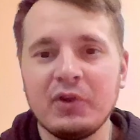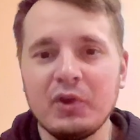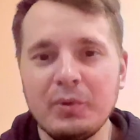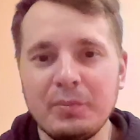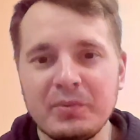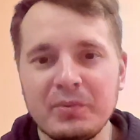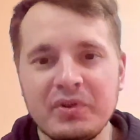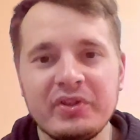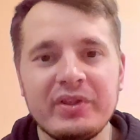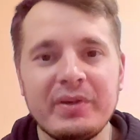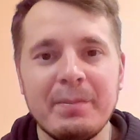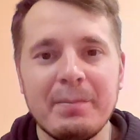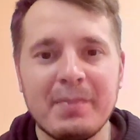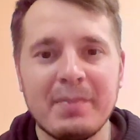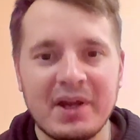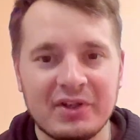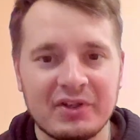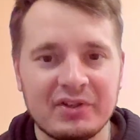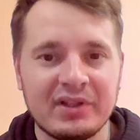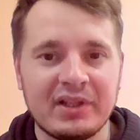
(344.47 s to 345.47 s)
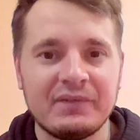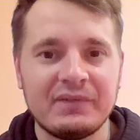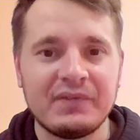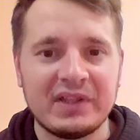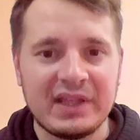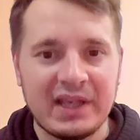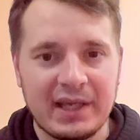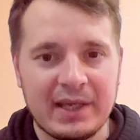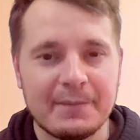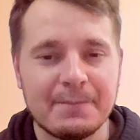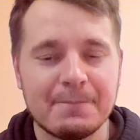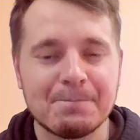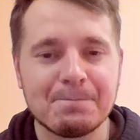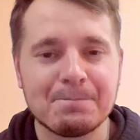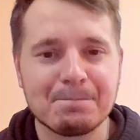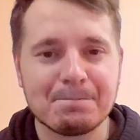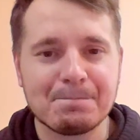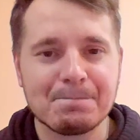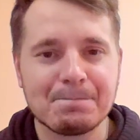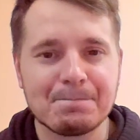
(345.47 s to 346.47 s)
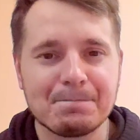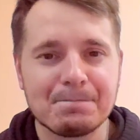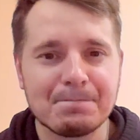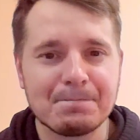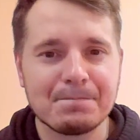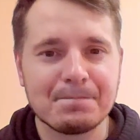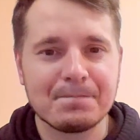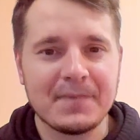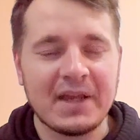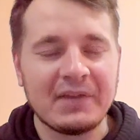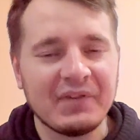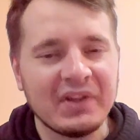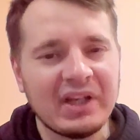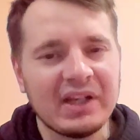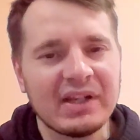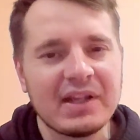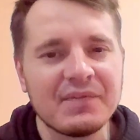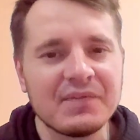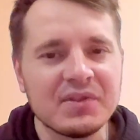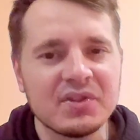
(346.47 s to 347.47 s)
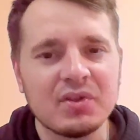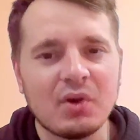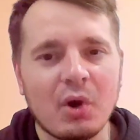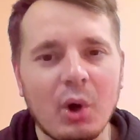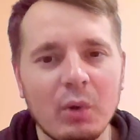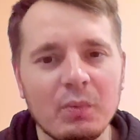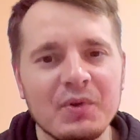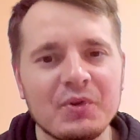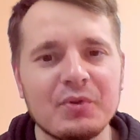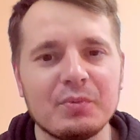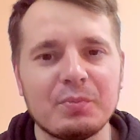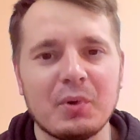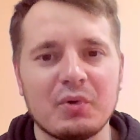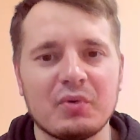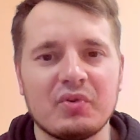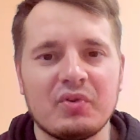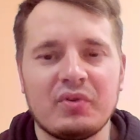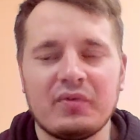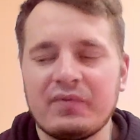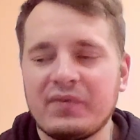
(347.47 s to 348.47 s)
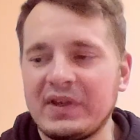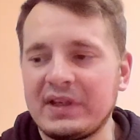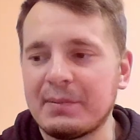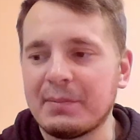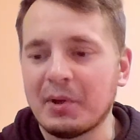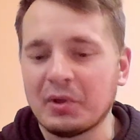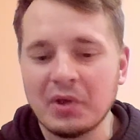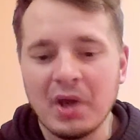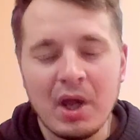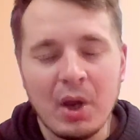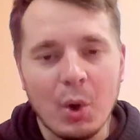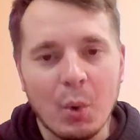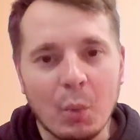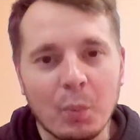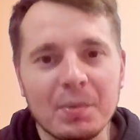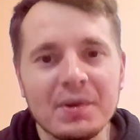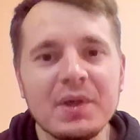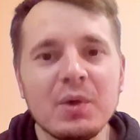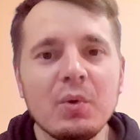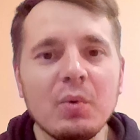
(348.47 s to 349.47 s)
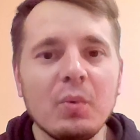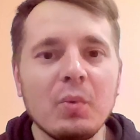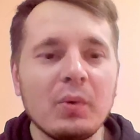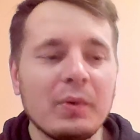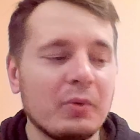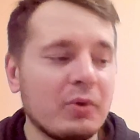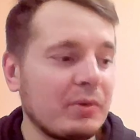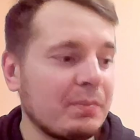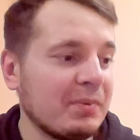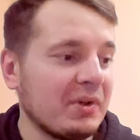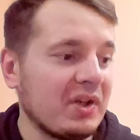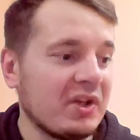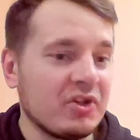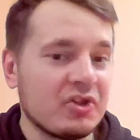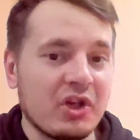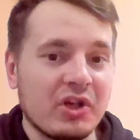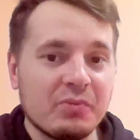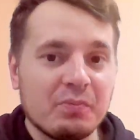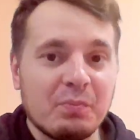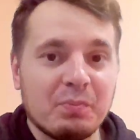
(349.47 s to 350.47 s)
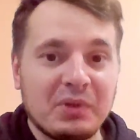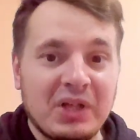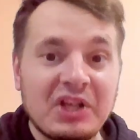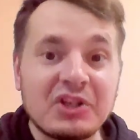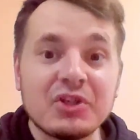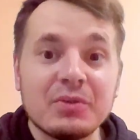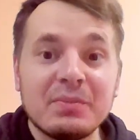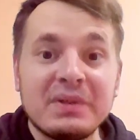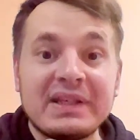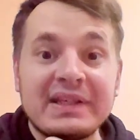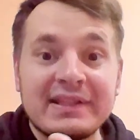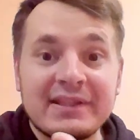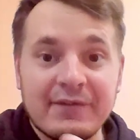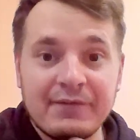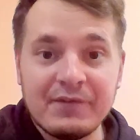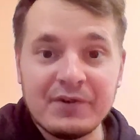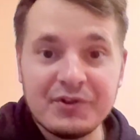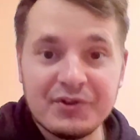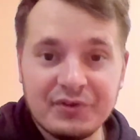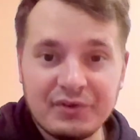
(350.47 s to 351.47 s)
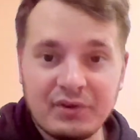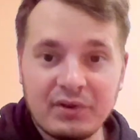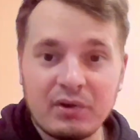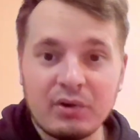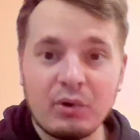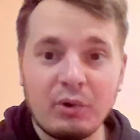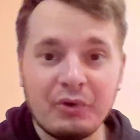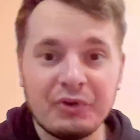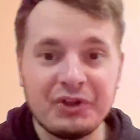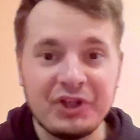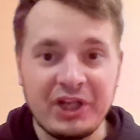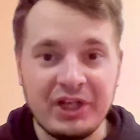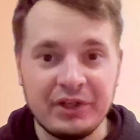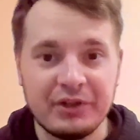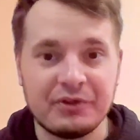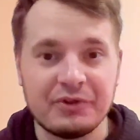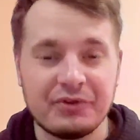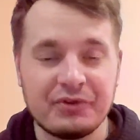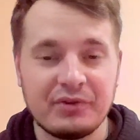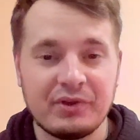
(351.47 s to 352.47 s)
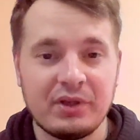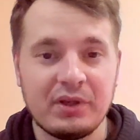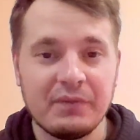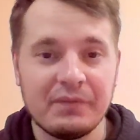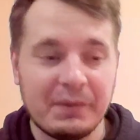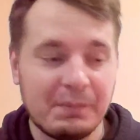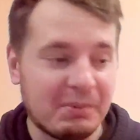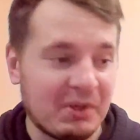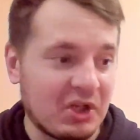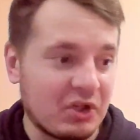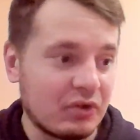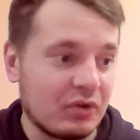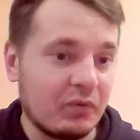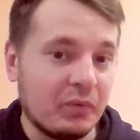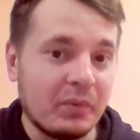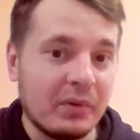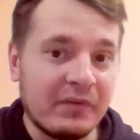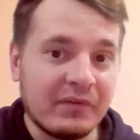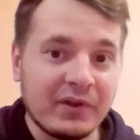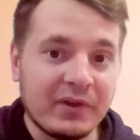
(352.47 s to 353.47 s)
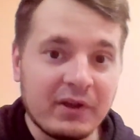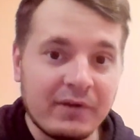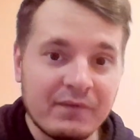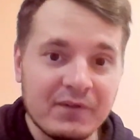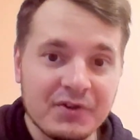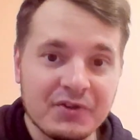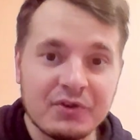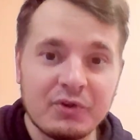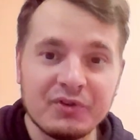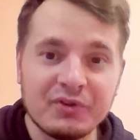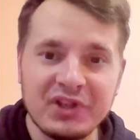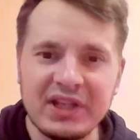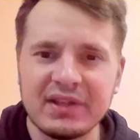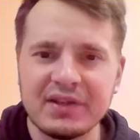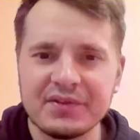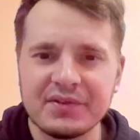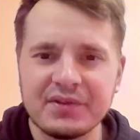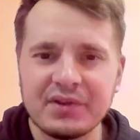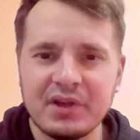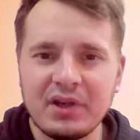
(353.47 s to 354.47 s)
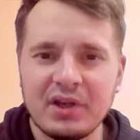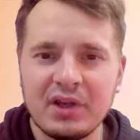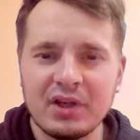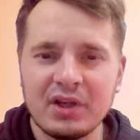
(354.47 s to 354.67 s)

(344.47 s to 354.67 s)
community better than we came. I think that is always supposed to think about. We could potentially be givers or takers. We potentially be givers or takers.